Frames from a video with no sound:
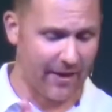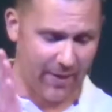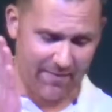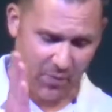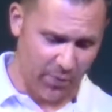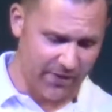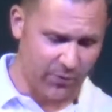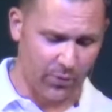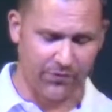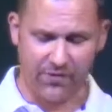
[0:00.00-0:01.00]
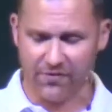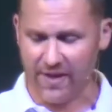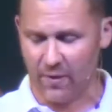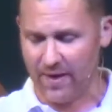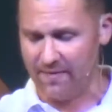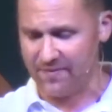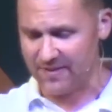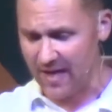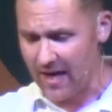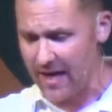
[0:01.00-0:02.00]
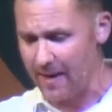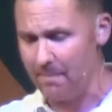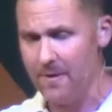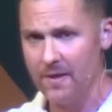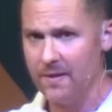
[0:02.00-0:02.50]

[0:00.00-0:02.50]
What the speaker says: I don't have the resources. I don't have the time.